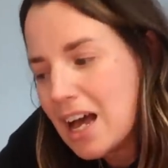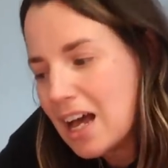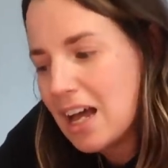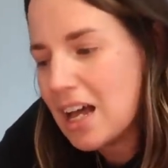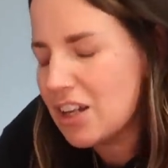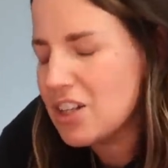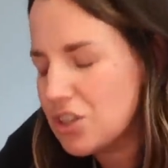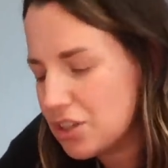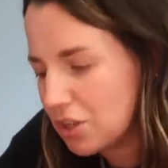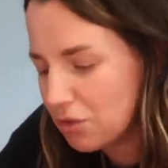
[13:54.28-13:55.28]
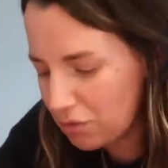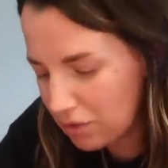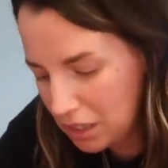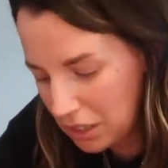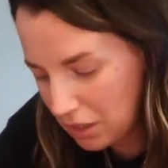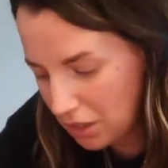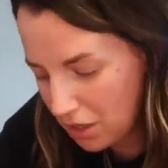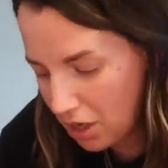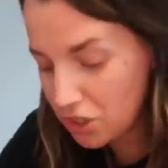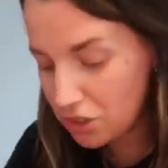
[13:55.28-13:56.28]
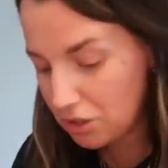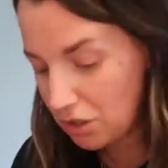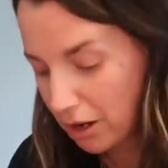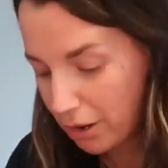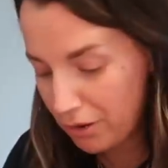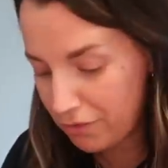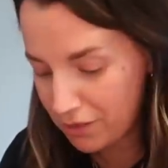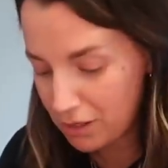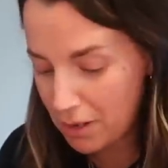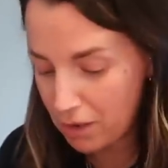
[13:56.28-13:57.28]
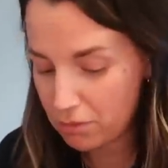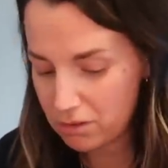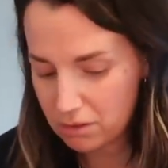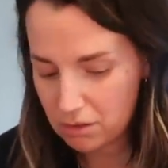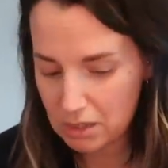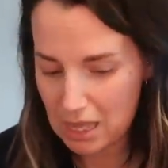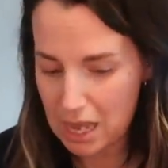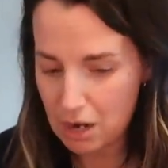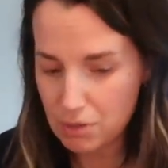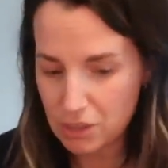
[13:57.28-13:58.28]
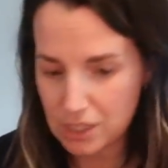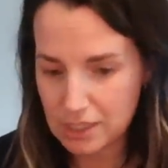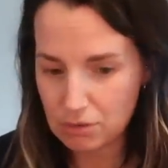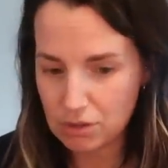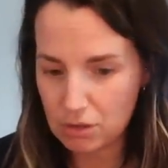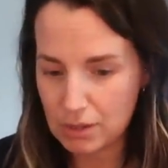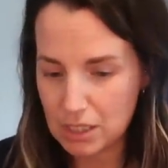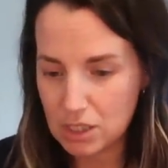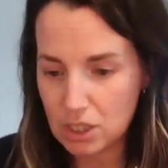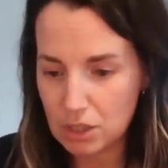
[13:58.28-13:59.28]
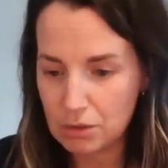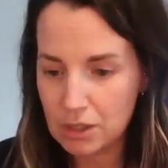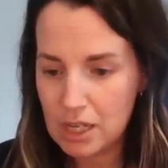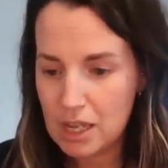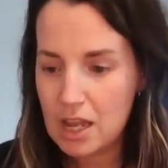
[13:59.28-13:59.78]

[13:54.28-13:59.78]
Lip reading: And I just don't know how I feel about how much detail to go into.